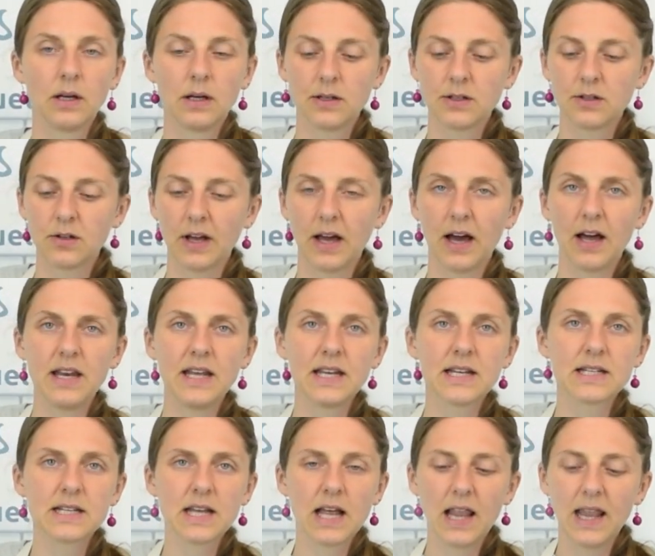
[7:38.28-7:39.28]
So yeah, I
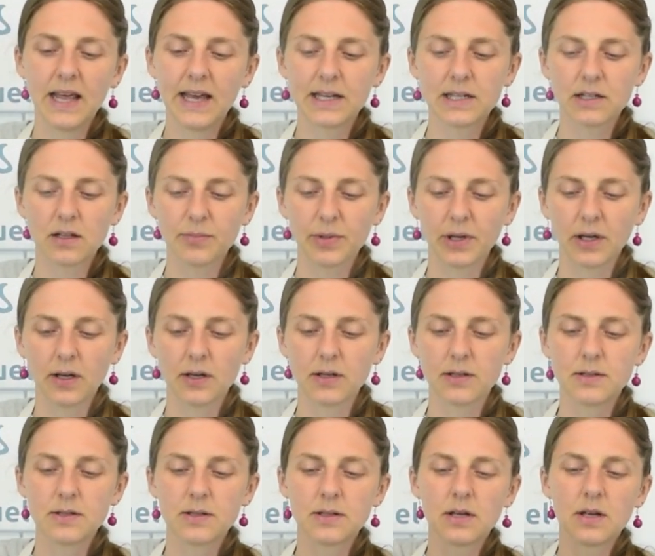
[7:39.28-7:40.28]
needed a ladle
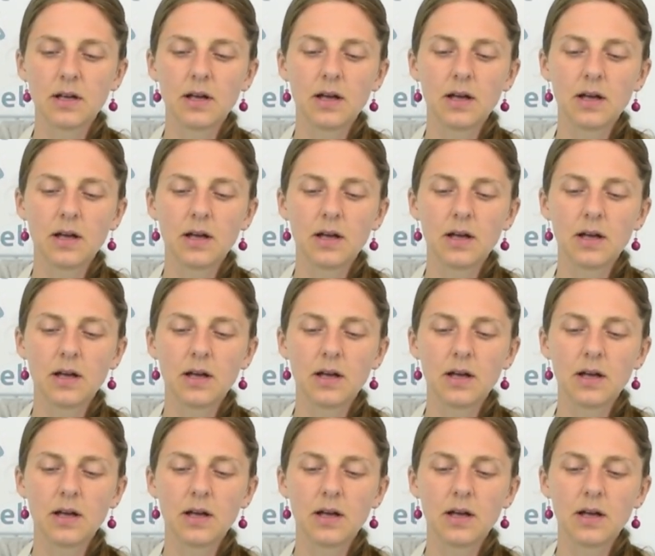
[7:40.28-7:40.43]
because